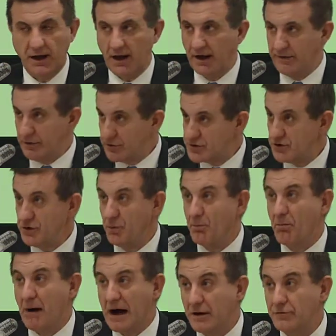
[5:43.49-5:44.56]
and also the
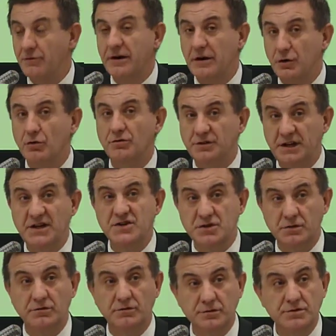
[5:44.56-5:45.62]
boundary
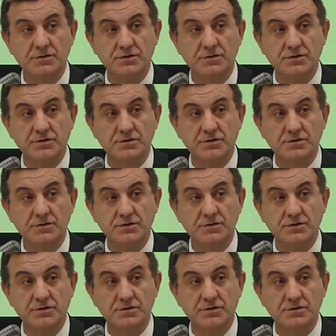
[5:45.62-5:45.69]
conditions.